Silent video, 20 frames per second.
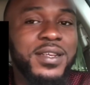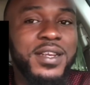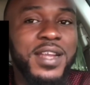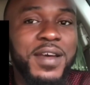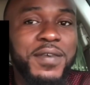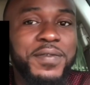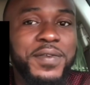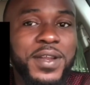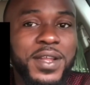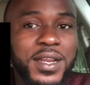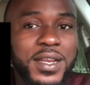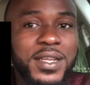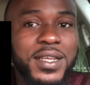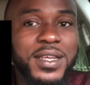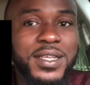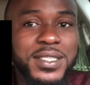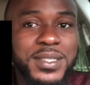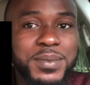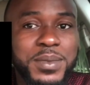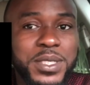Definitely.
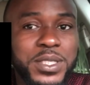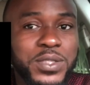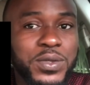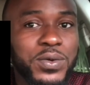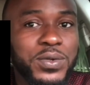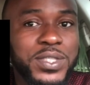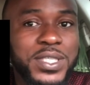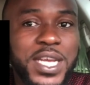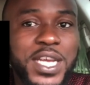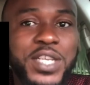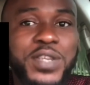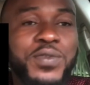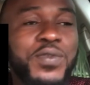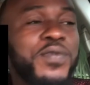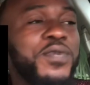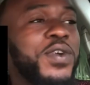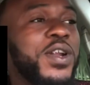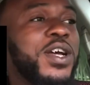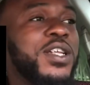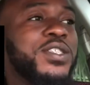You see me? So stay tuned
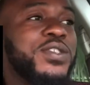for that.